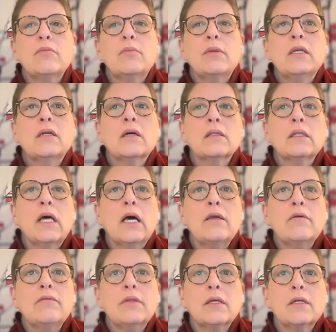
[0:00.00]
we mean a
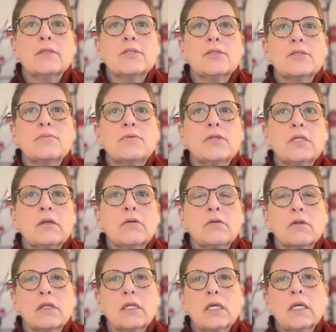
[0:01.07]
life that is
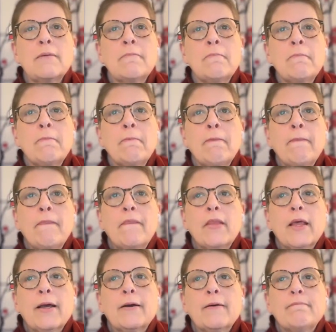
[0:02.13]
particularly
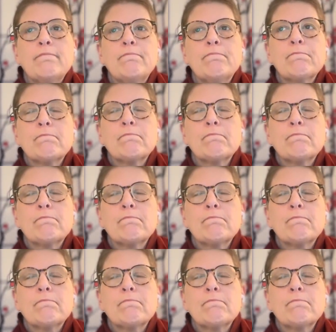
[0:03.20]
um,